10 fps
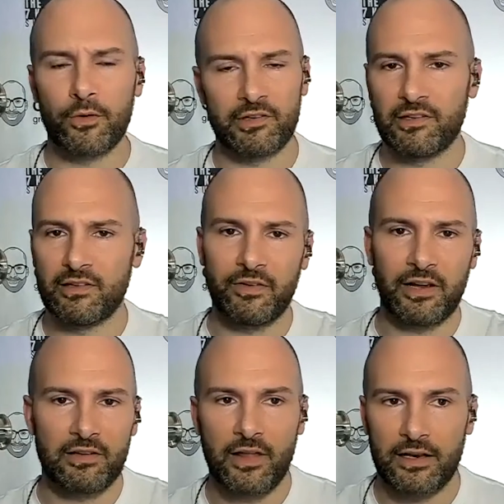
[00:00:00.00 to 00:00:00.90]
since
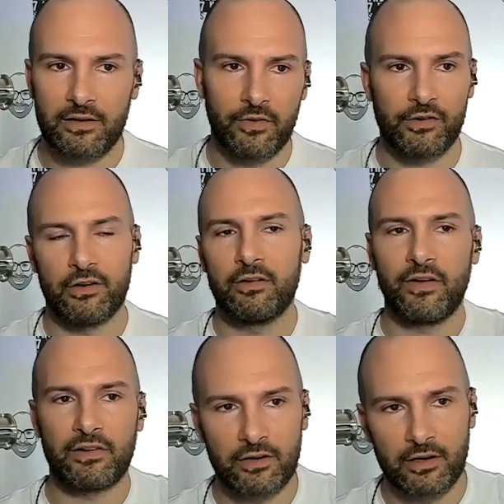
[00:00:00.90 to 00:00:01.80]
divested that division,
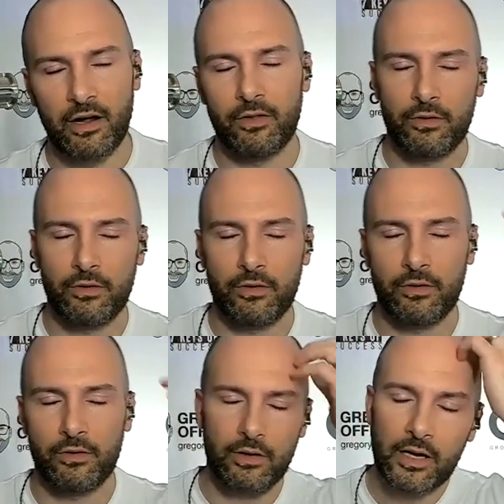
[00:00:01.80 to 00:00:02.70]
divested another.
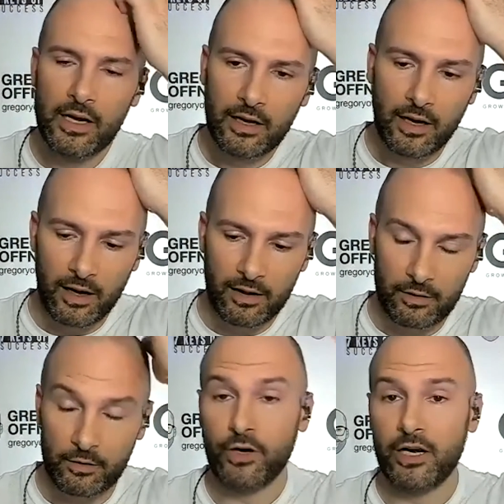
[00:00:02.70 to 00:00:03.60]
And, uh, a